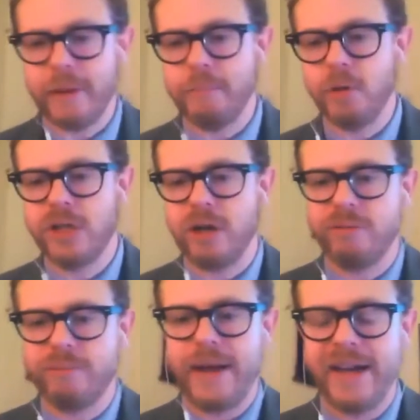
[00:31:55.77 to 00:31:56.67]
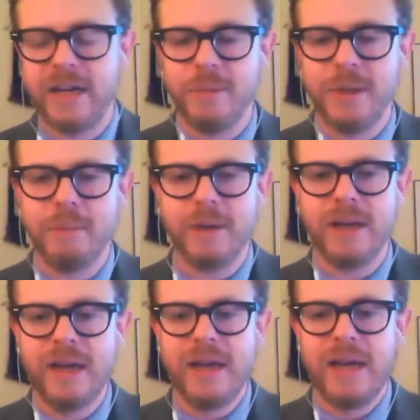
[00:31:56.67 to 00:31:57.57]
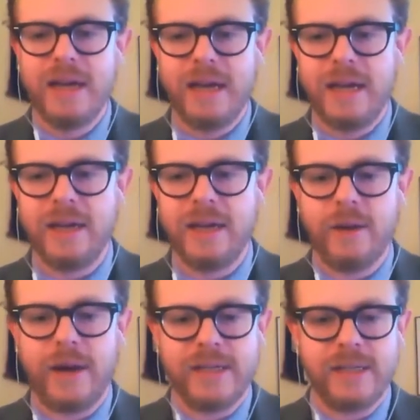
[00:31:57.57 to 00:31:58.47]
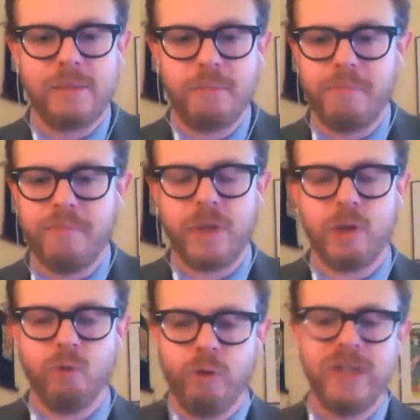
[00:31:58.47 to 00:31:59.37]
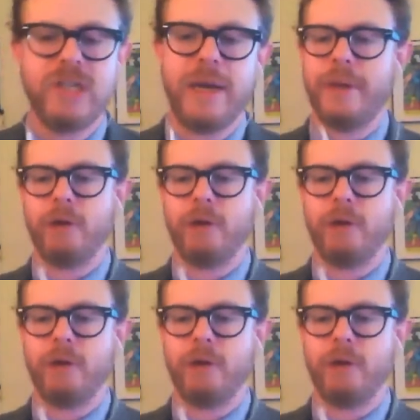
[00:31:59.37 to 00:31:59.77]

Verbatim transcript: bookshelf behind me, but you know, I just reach up and